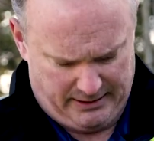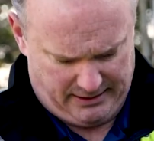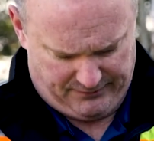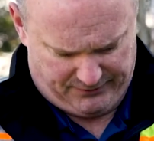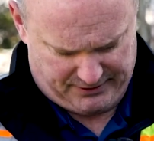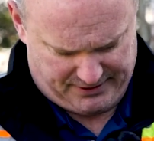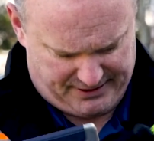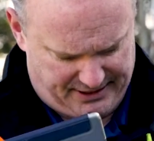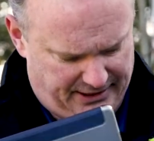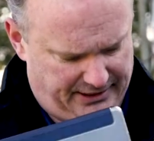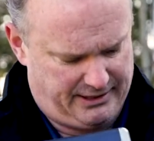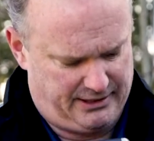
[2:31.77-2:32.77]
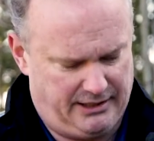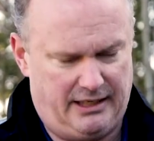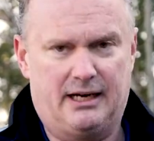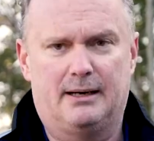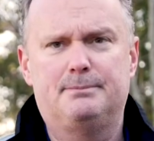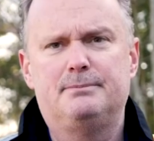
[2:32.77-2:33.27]
If you seal it all
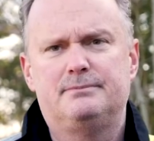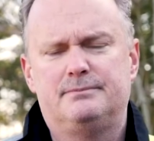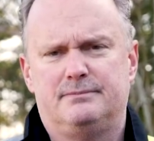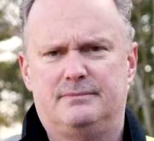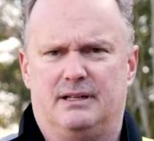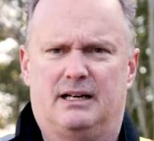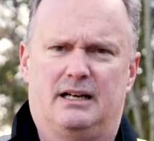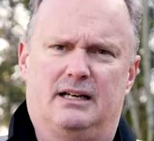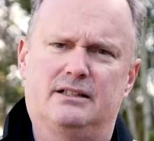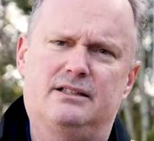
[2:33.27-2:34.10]
up, uh,